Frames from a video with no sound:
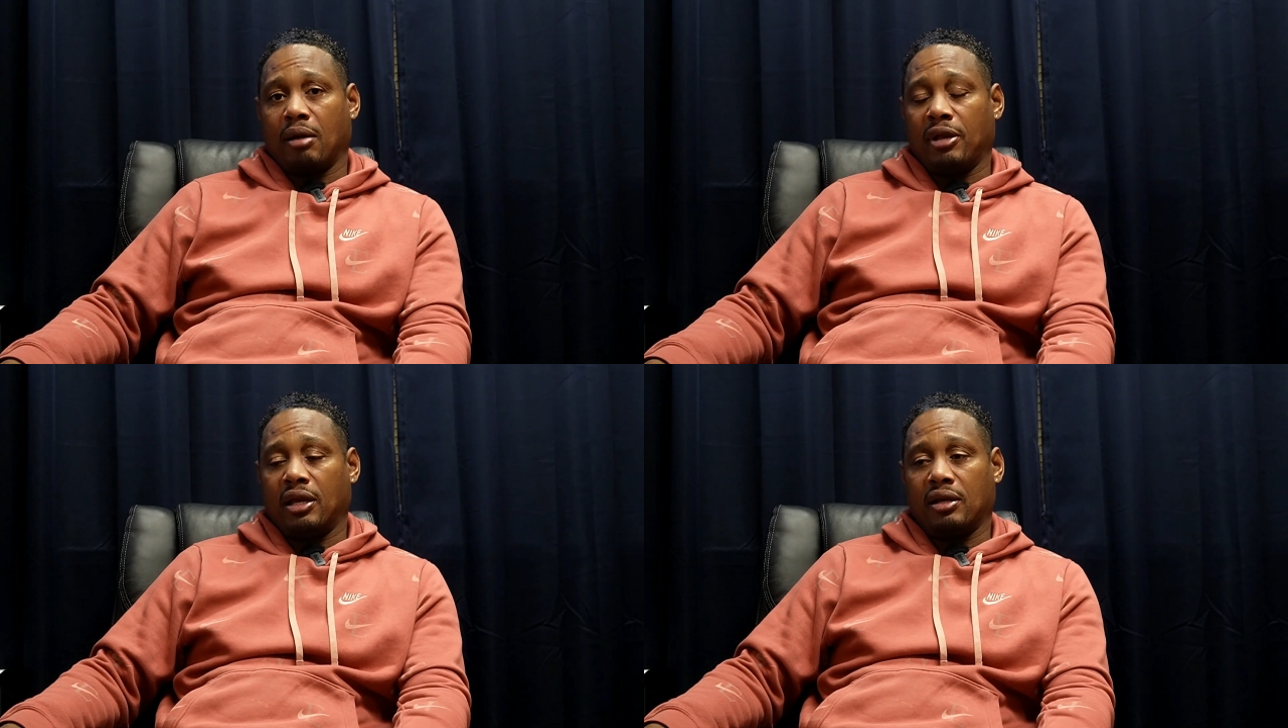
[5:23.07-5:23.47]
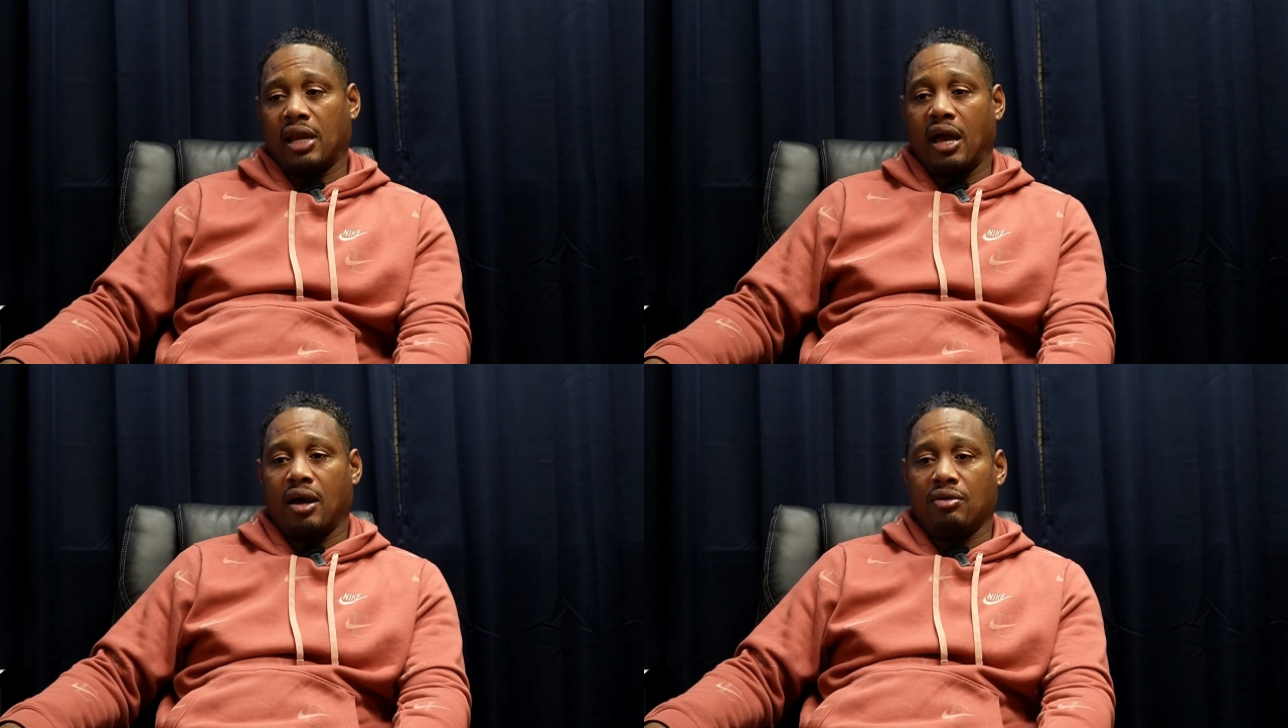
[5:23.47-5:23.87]
I mean,
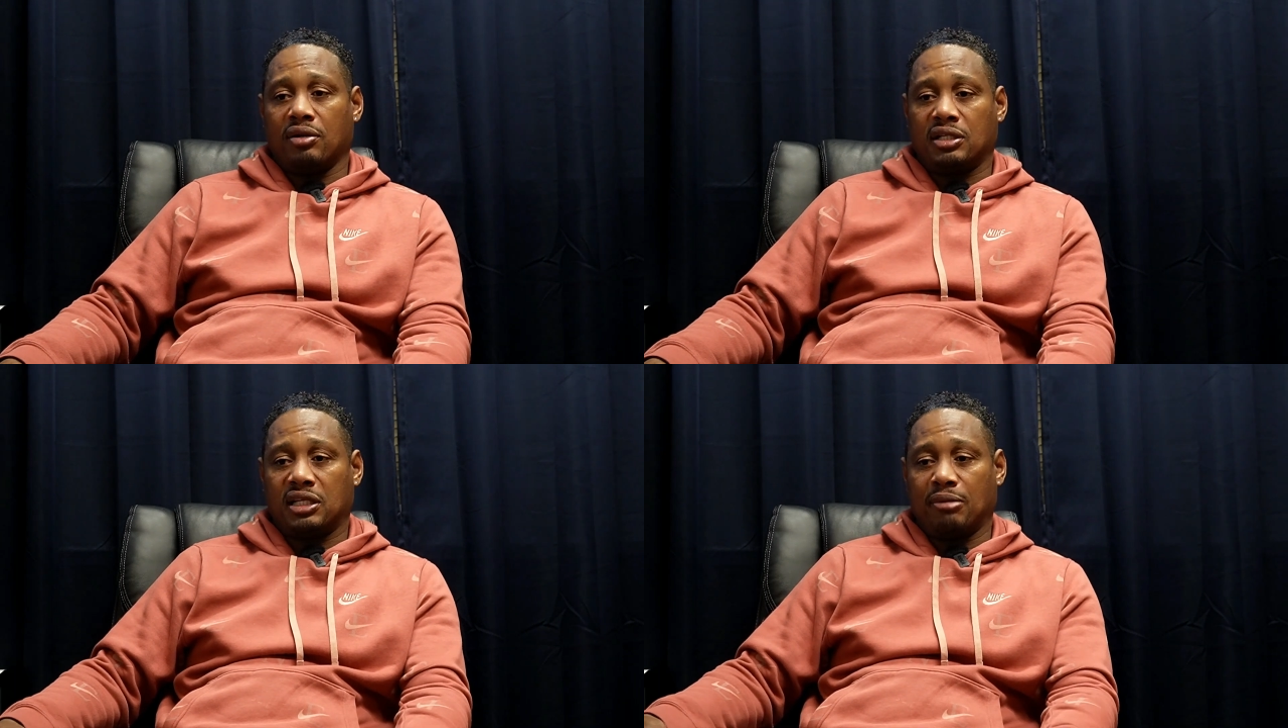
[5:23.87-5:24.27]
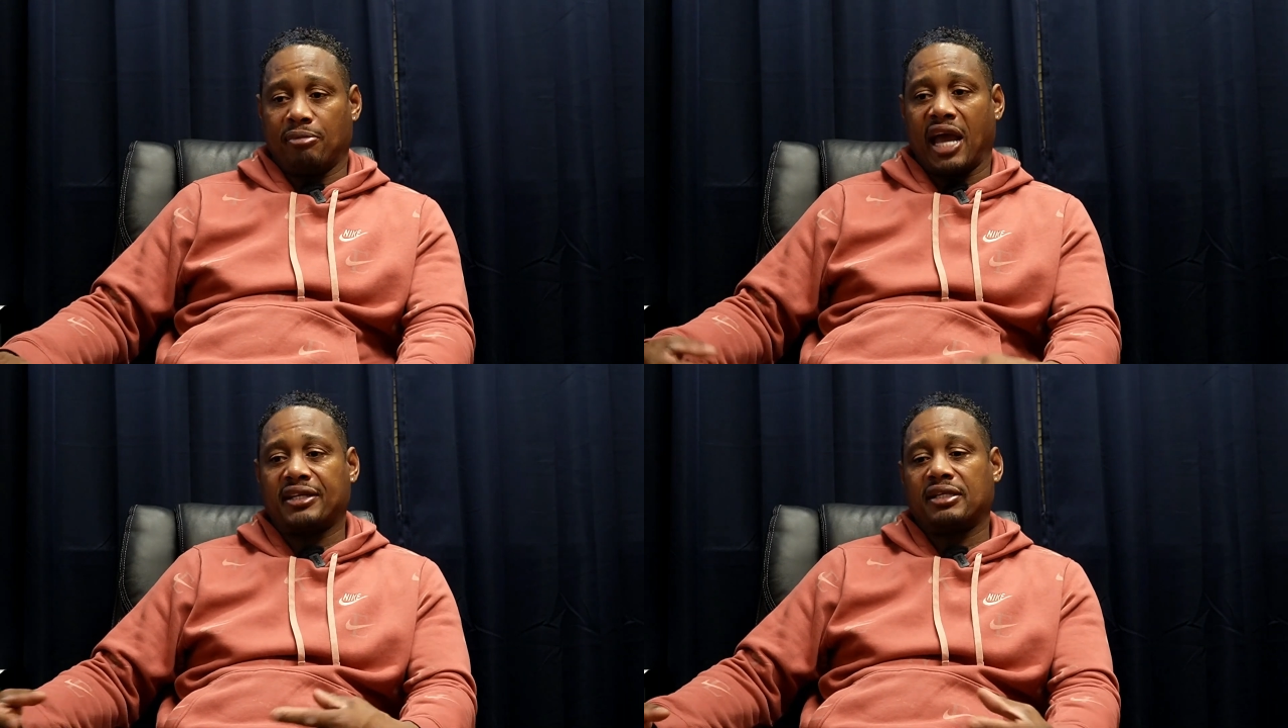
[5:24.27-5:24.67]
now it's getting
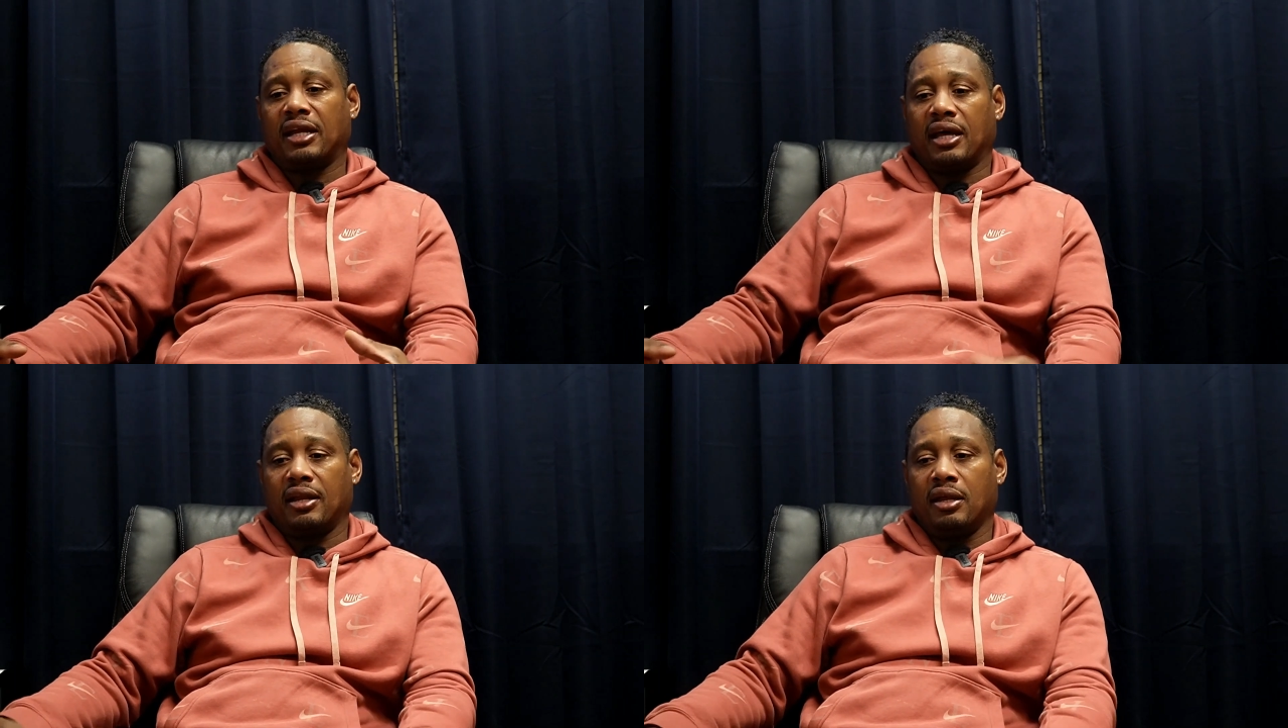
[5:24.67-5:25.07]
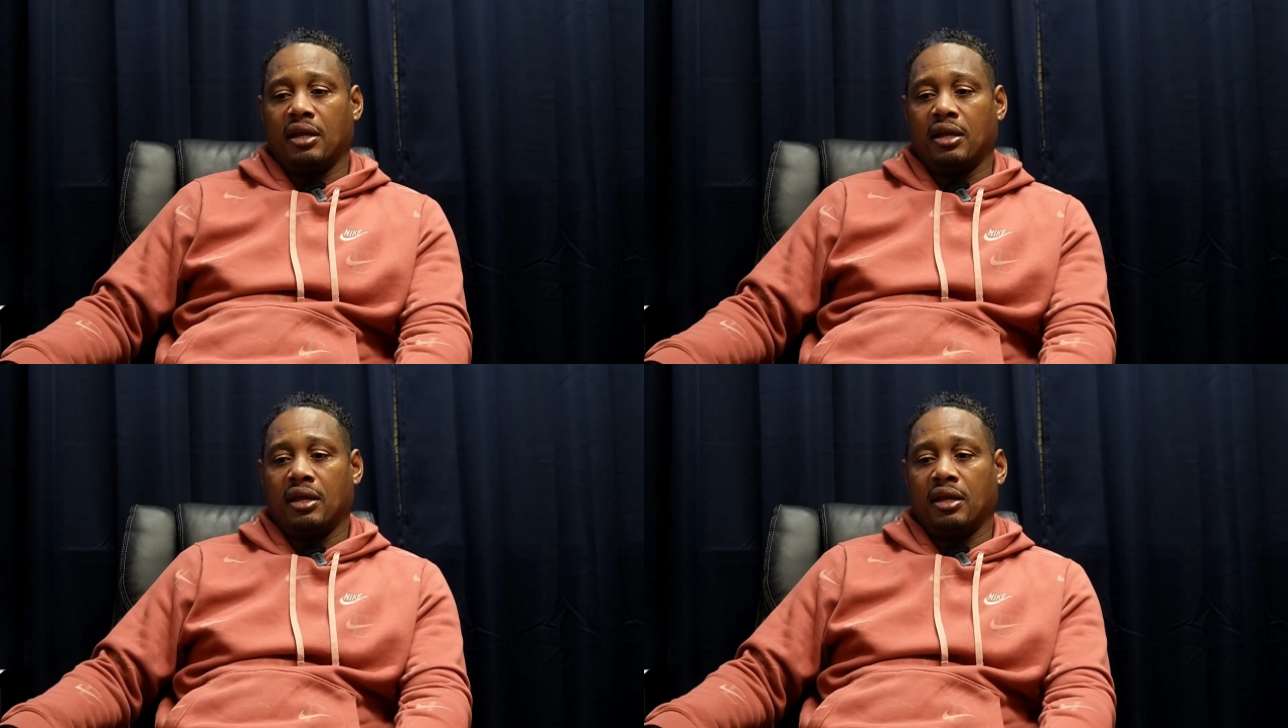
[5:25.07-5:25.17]
back to that.